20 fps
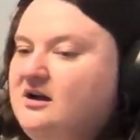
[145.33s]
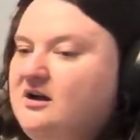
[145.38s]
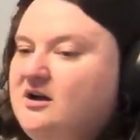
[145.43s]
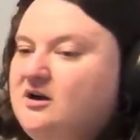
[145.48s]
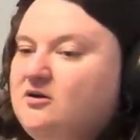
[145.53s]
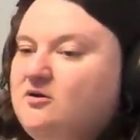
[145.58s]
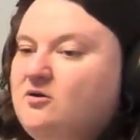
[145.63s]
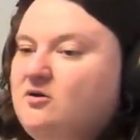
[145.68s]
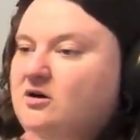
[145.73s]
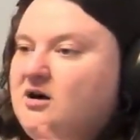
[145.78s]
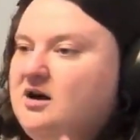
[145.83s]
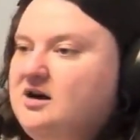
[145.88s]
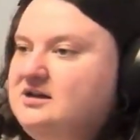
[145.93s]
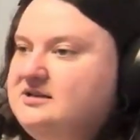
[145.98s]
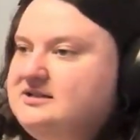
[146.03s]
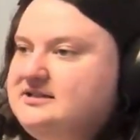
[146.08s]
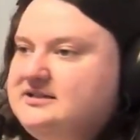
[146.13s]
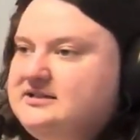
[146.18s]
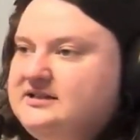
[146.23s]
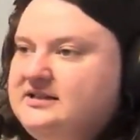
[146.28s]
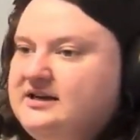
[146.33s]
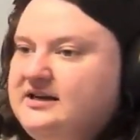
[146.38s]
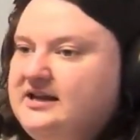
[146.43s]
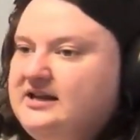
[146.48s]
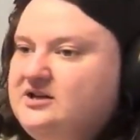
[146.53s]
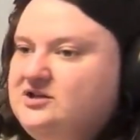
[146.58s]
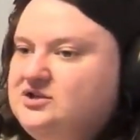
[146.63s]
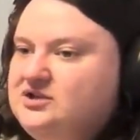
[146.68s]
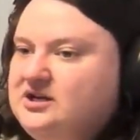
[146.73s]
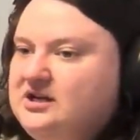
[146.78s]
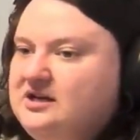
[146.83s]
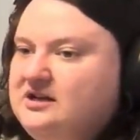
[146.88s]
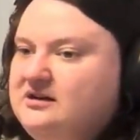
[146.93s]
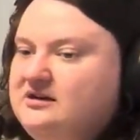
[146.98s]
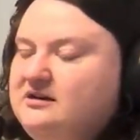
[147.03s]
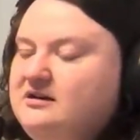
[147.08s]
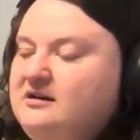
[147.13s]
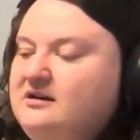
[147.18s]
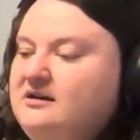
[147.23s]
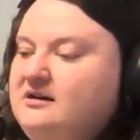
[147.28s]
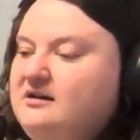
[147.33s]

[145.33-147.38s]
across the nation